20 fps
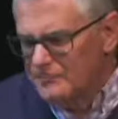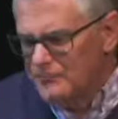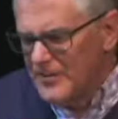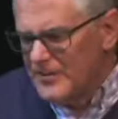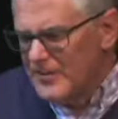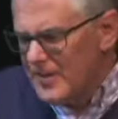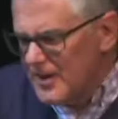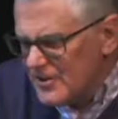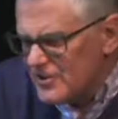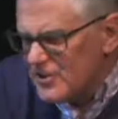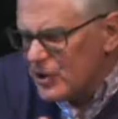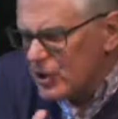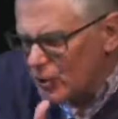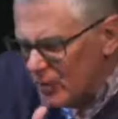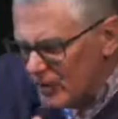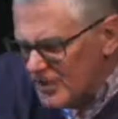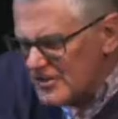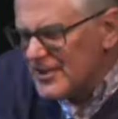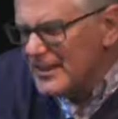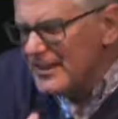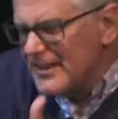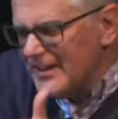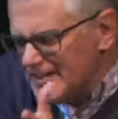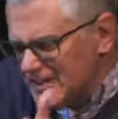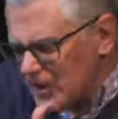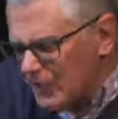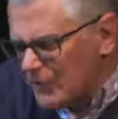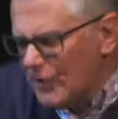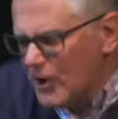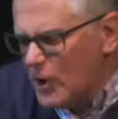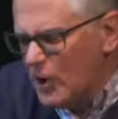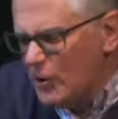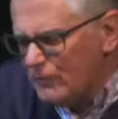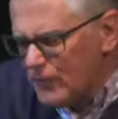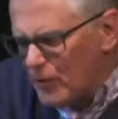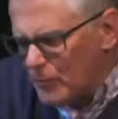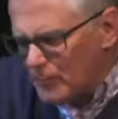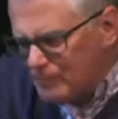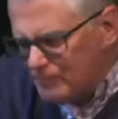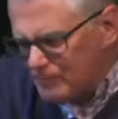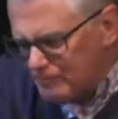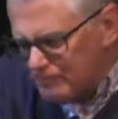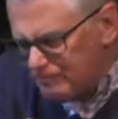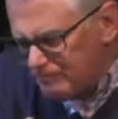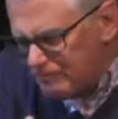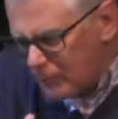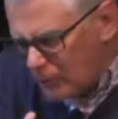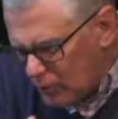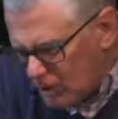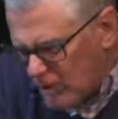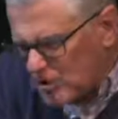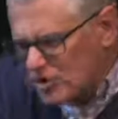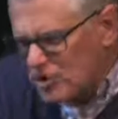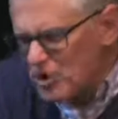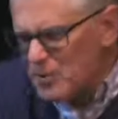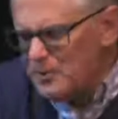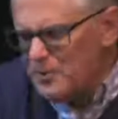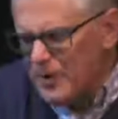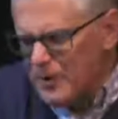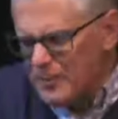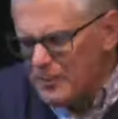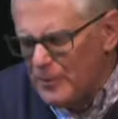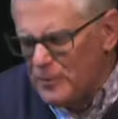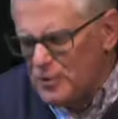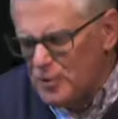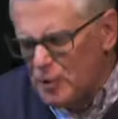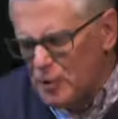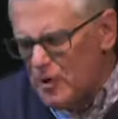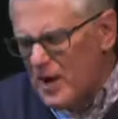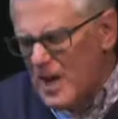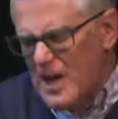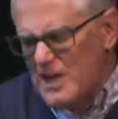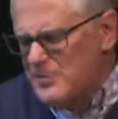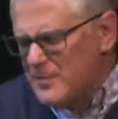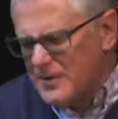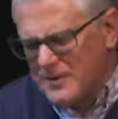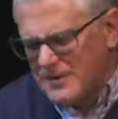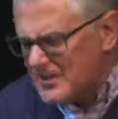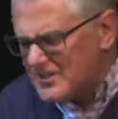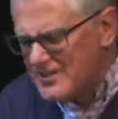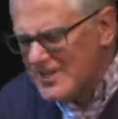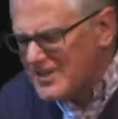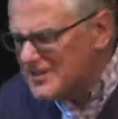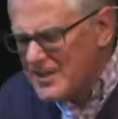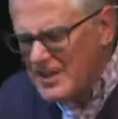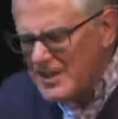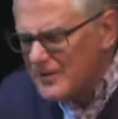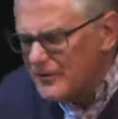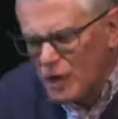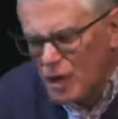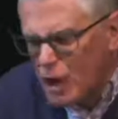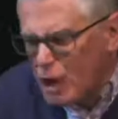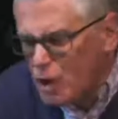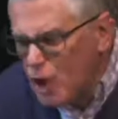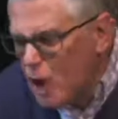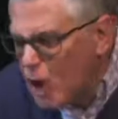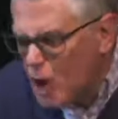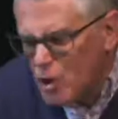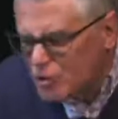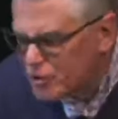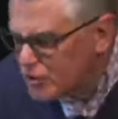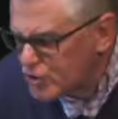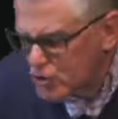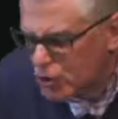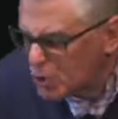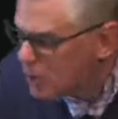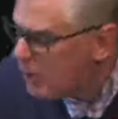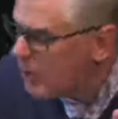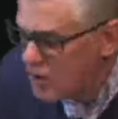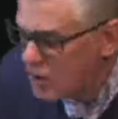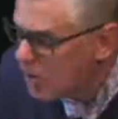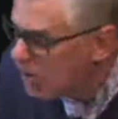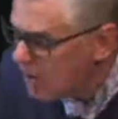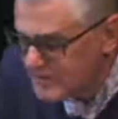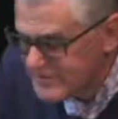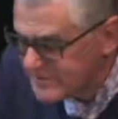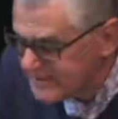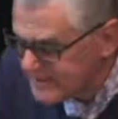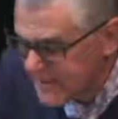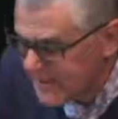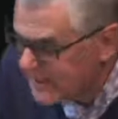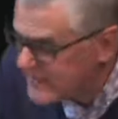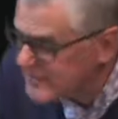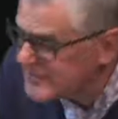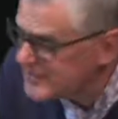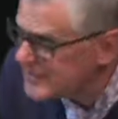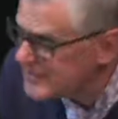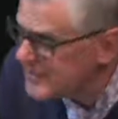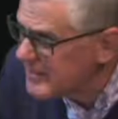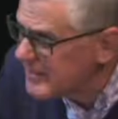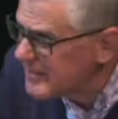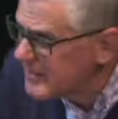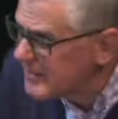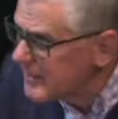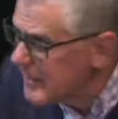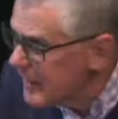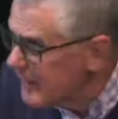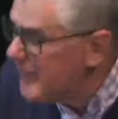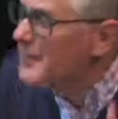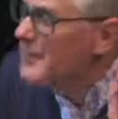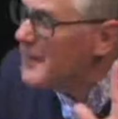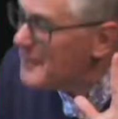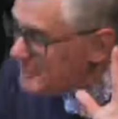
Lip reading: that it's increasingly difficult for Christian people to grasp that this isn't even close to what God says about the